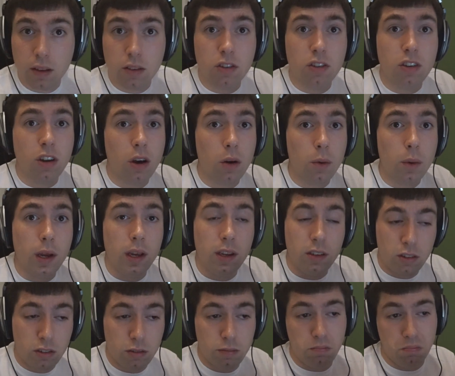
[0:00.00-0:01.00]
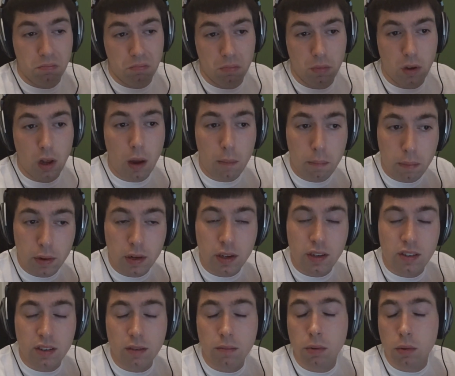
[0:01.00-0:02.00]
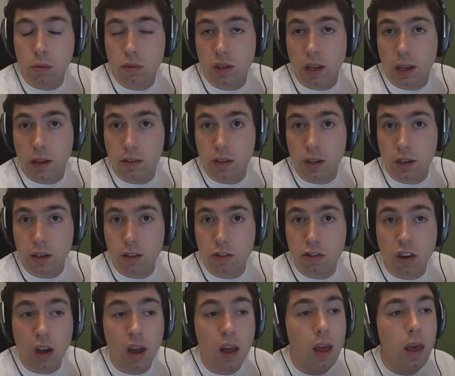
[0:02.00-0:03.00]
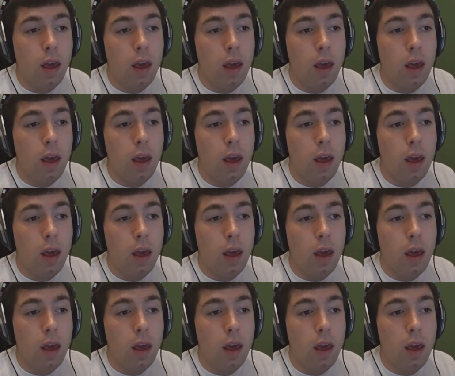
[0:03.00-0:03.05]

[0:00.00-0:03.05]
So it's a pretty simple sound signature.